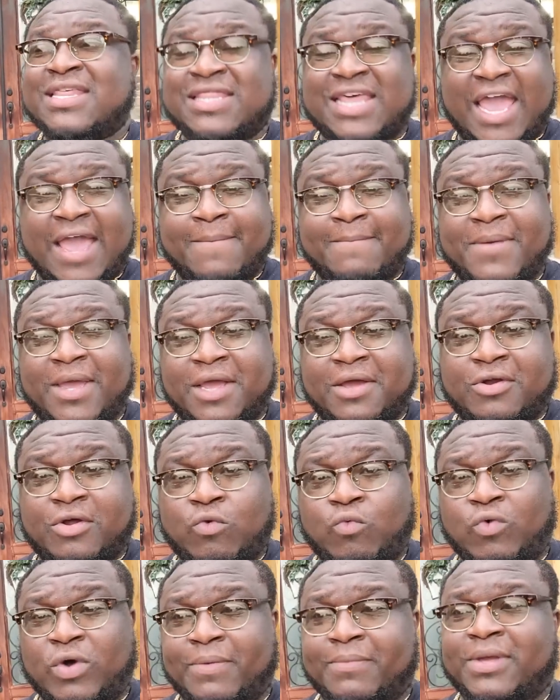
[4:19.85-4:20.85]
that man
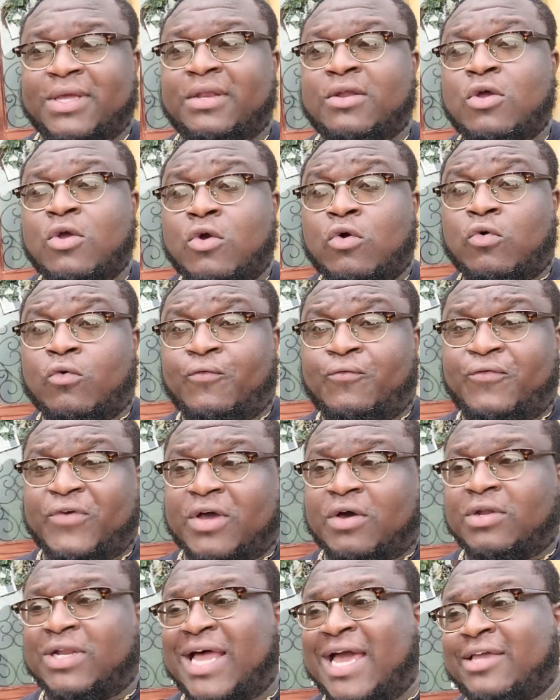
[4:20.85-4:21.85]
or woman who
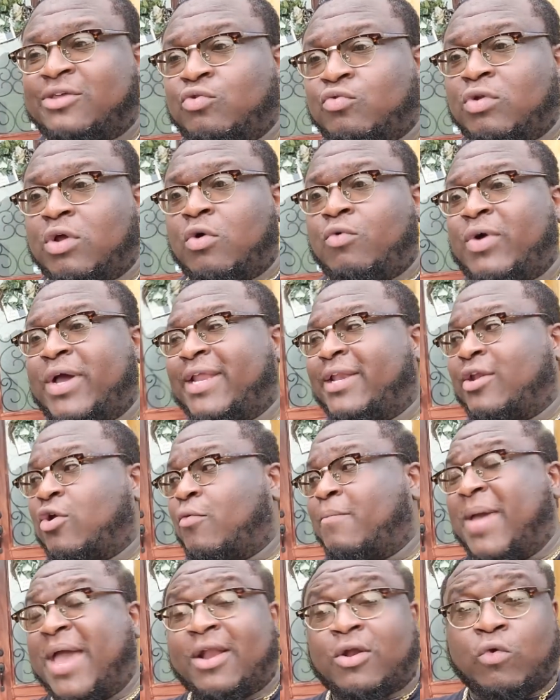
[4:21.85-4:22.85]
felt like, you know what,
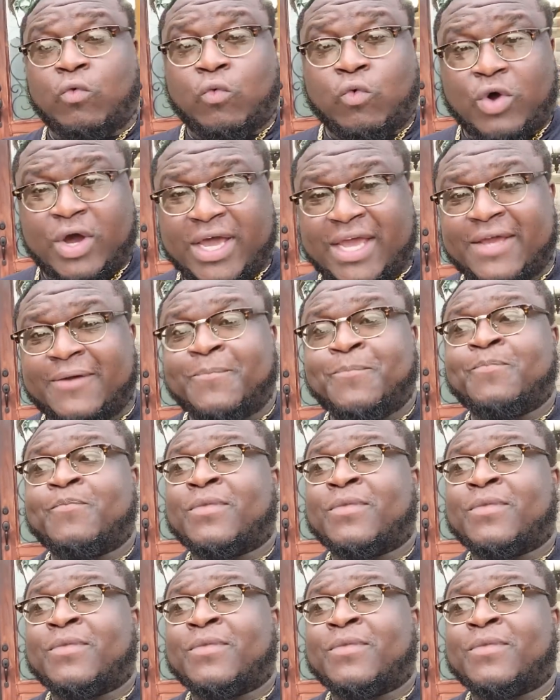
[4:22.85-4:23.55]
no matter what,